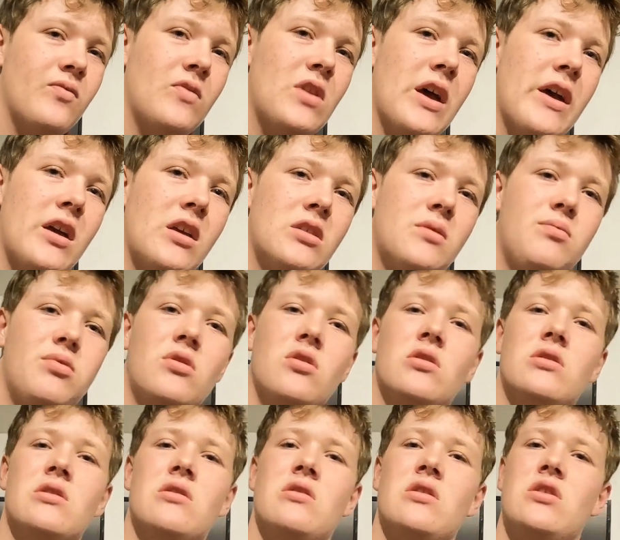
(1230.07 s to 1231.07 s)
That is
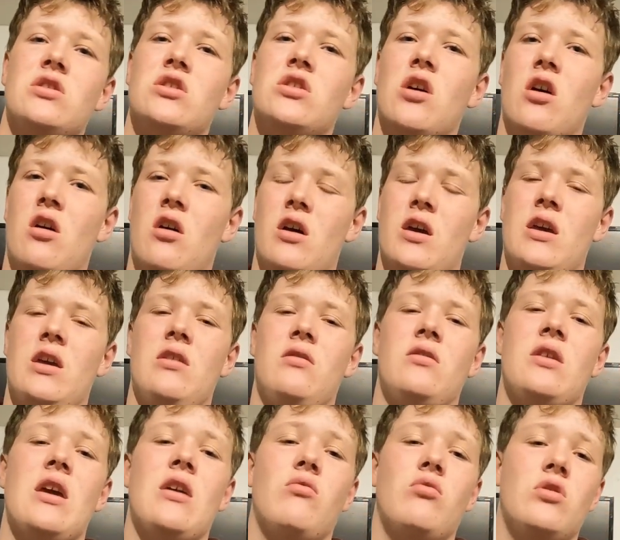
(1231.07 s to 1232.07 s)
because of the dye
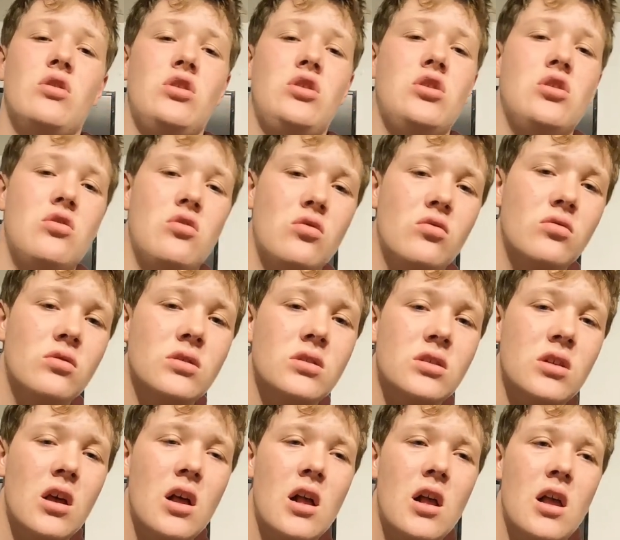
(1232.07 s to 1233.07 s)
they would have
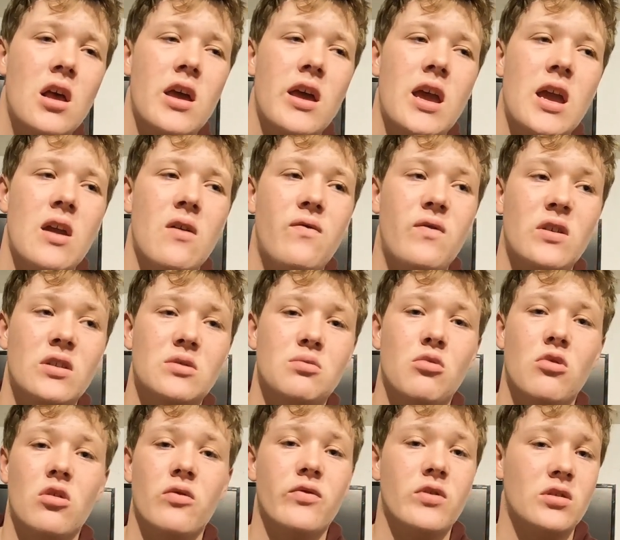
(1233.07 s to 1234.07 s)
used. If it's
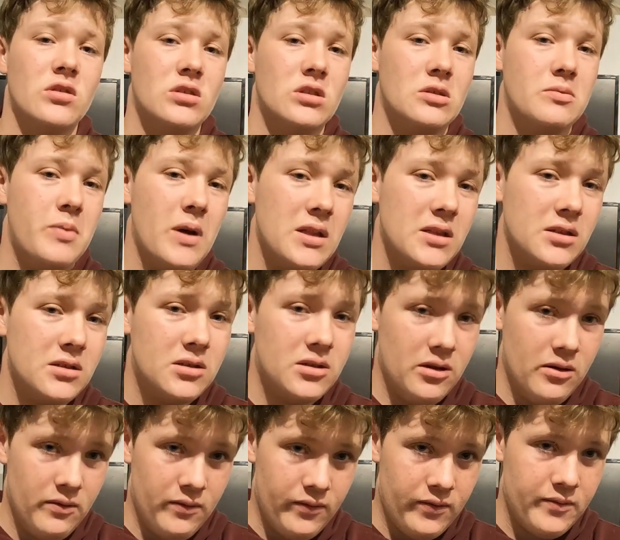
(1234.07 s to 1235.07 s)
more of an
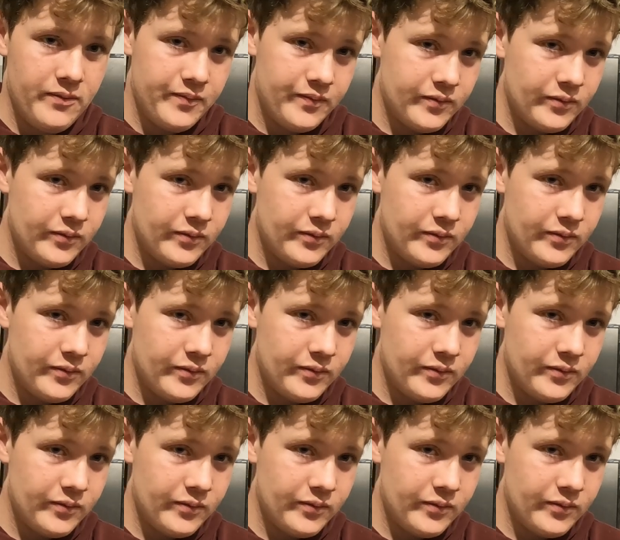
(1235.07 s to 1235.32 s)
expensive